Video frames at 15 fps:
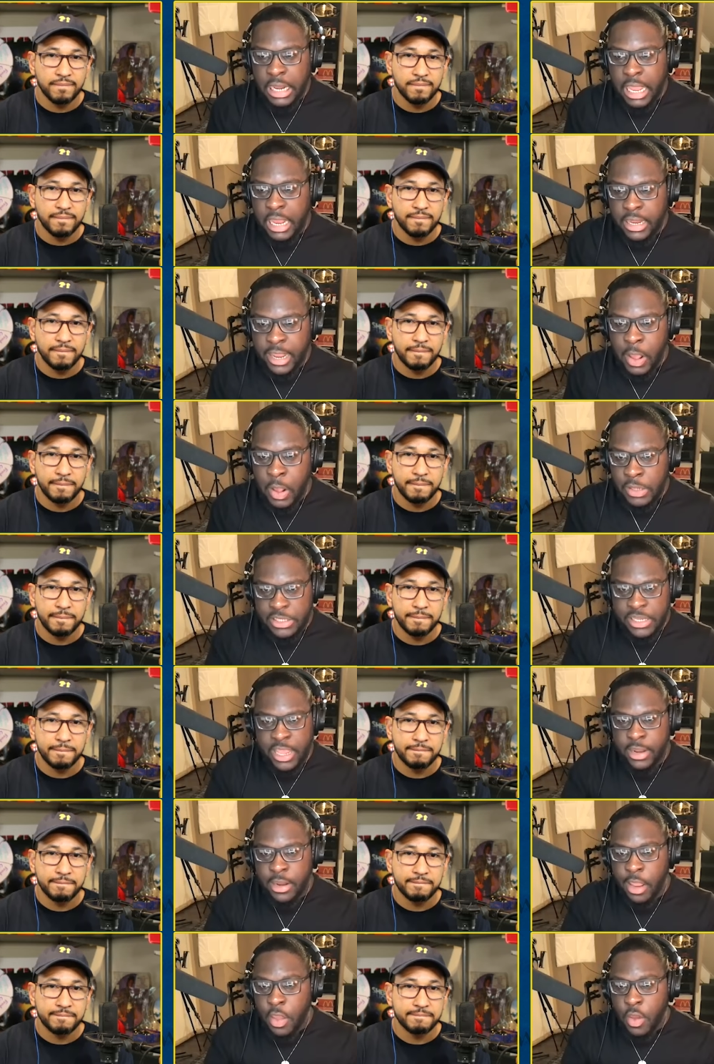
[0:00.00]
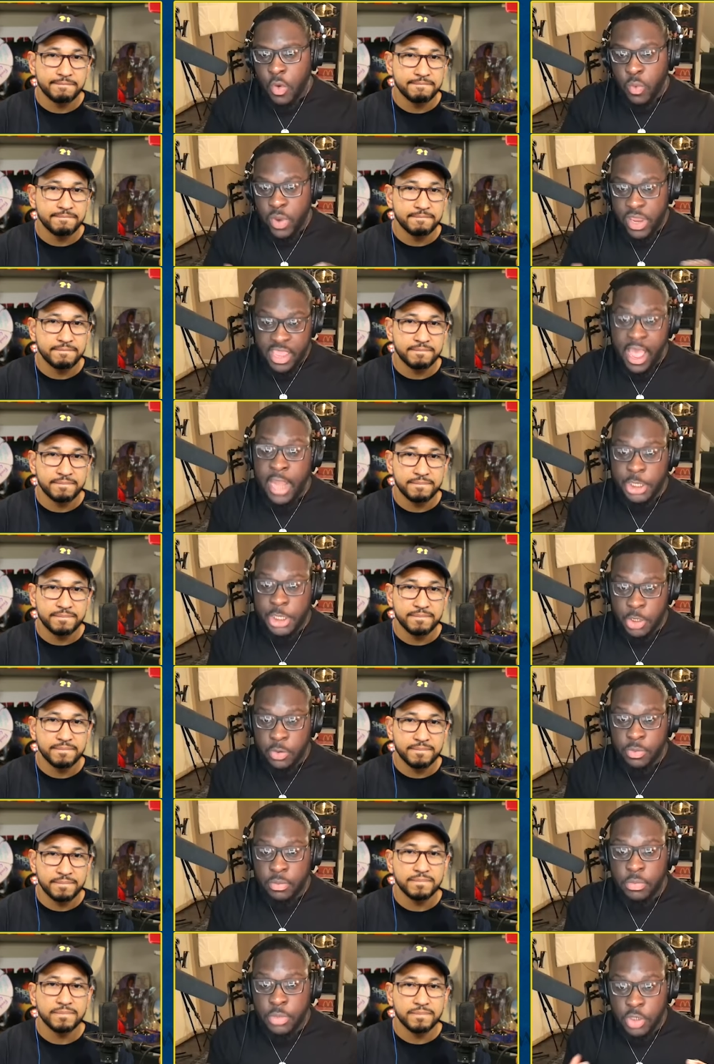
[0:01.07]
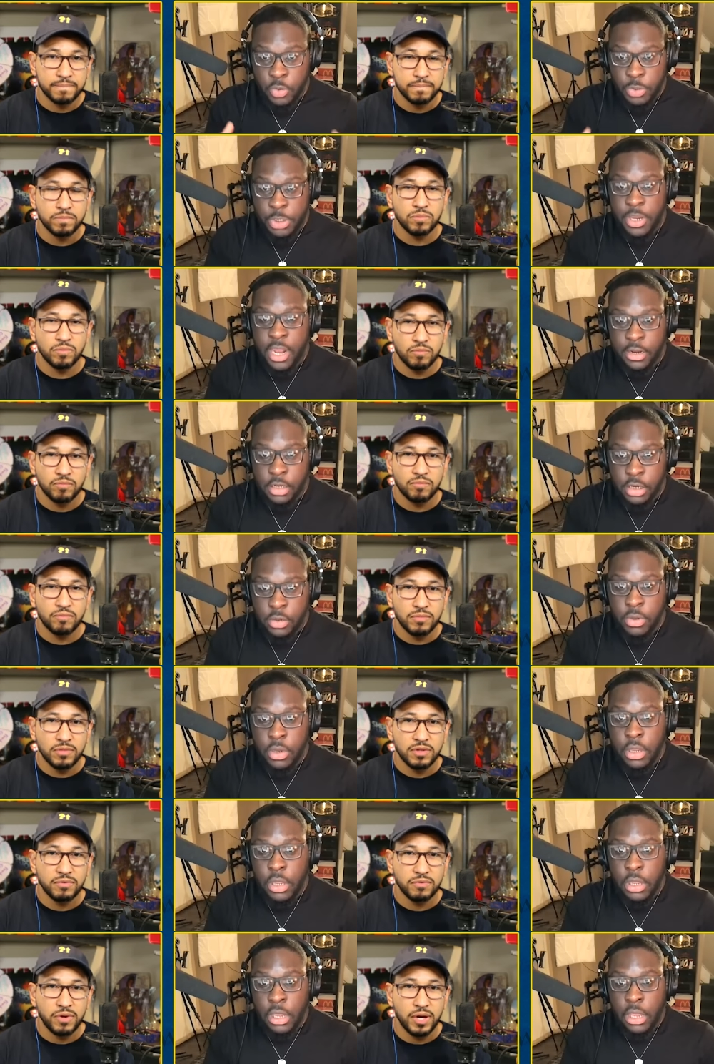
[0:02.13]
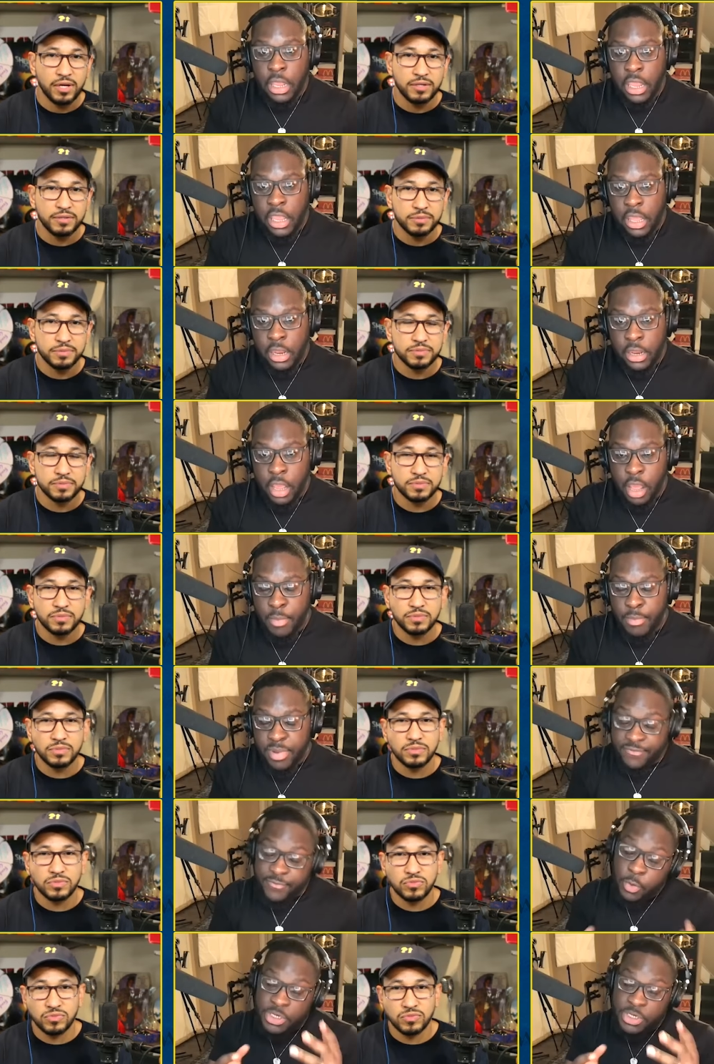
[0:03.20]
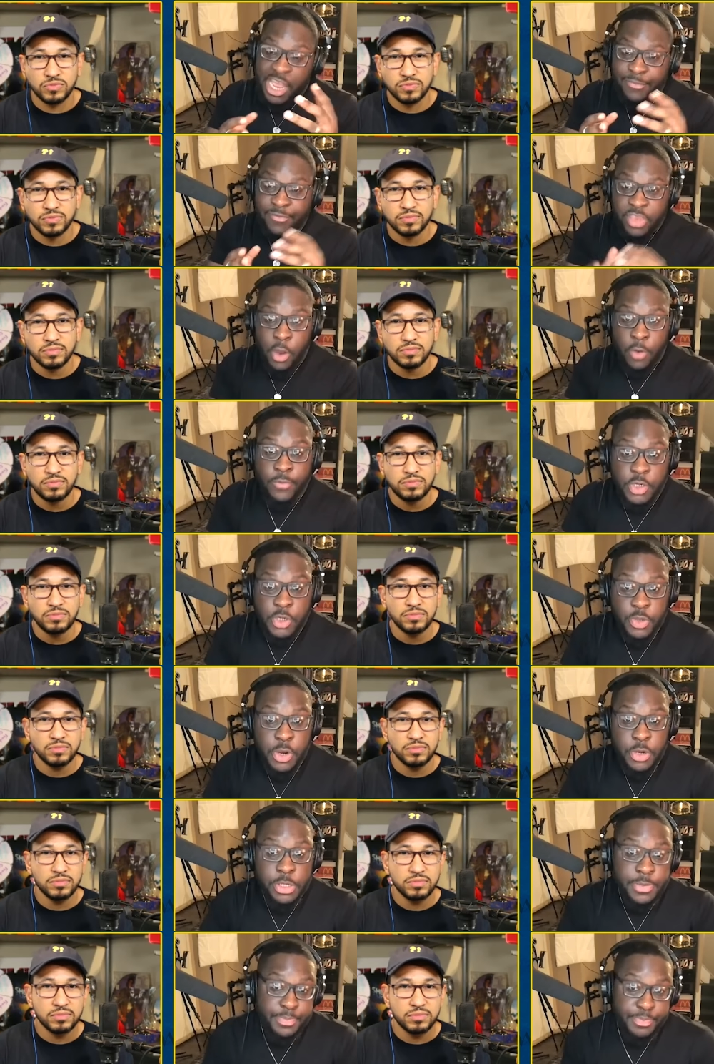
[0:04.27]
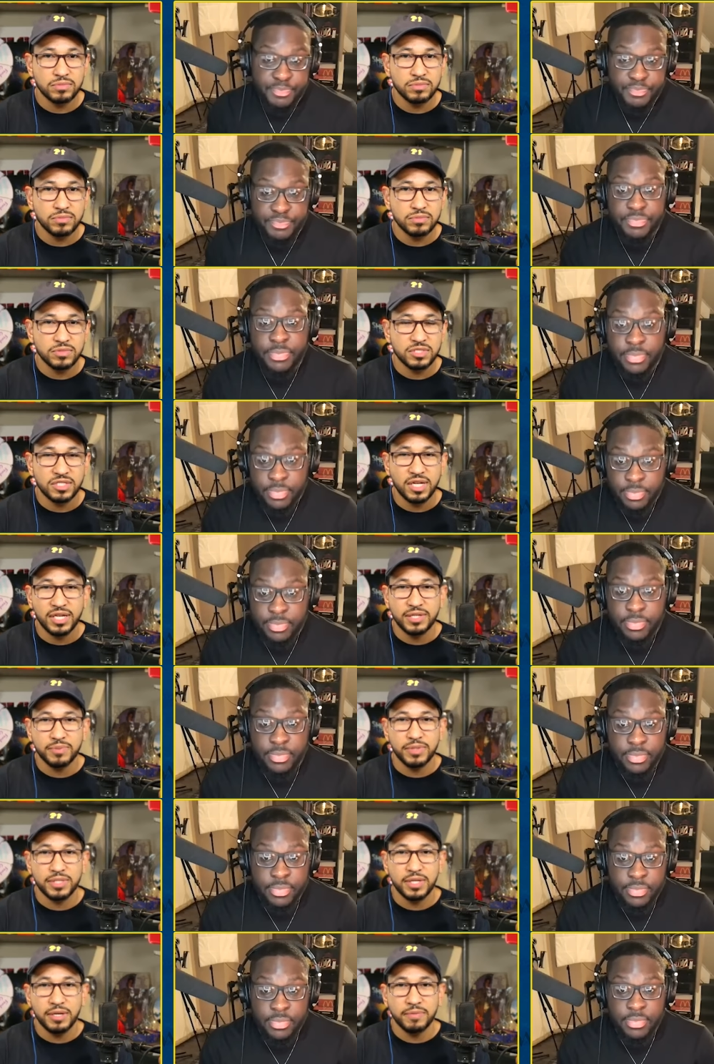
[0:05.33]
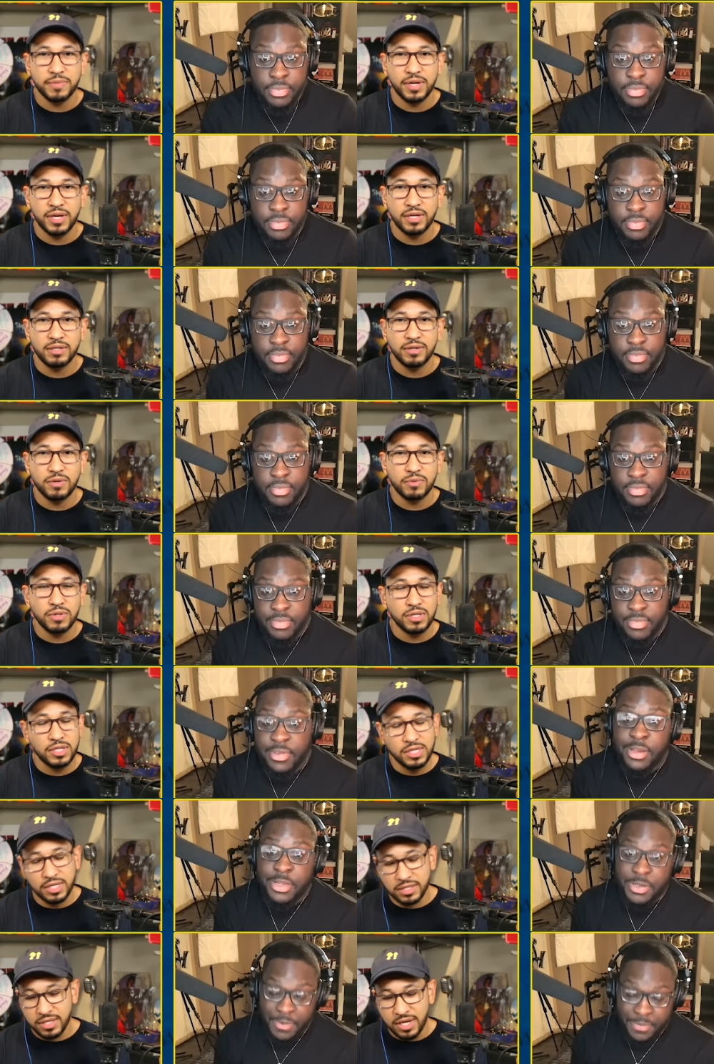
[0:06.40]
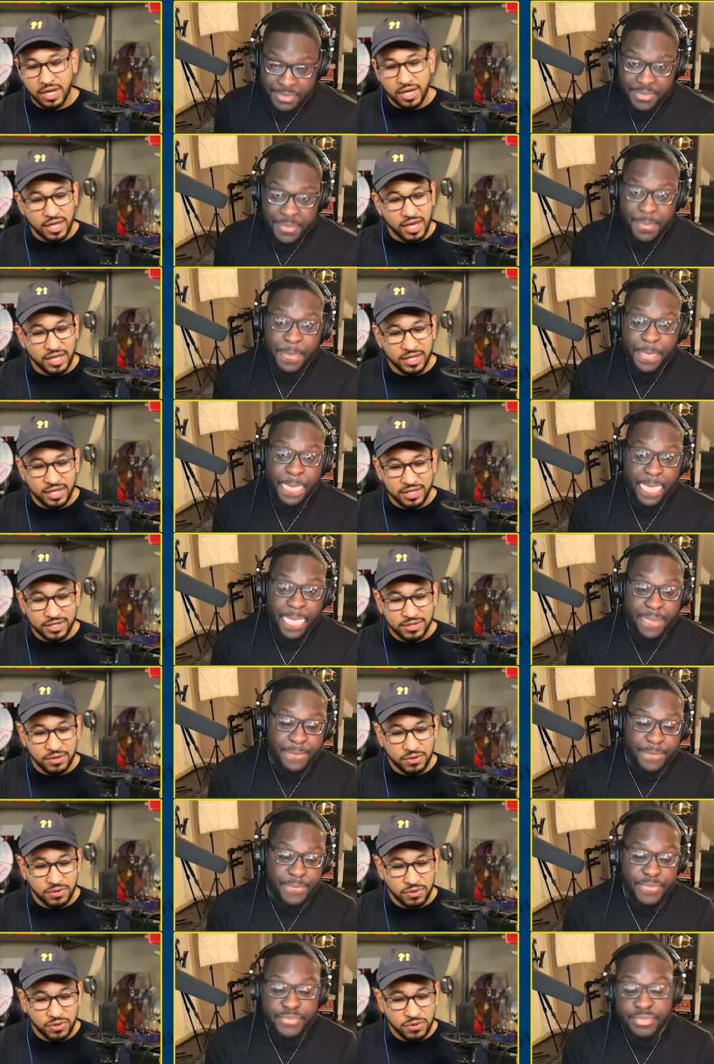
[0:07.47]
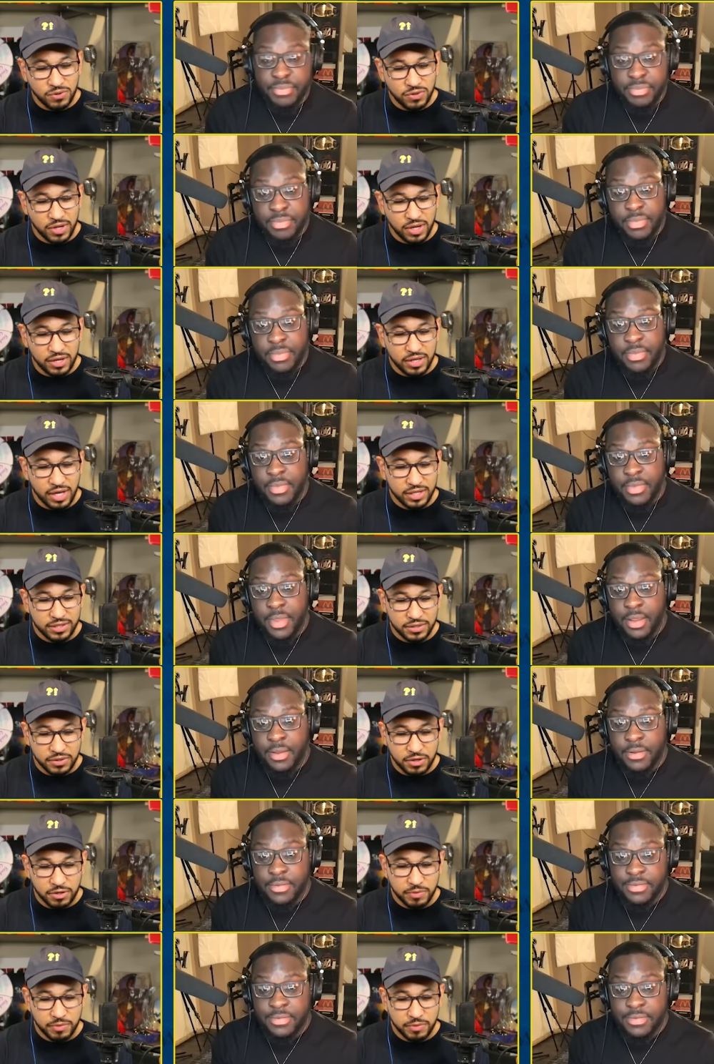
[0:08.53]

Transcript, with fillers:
Speaker 1: And they all said, we got you, do what you got to do. Right. And um, been full-time V O for two years.
Speaker 2: That's what's up, man. Well, look, it, it's so cool to hear that story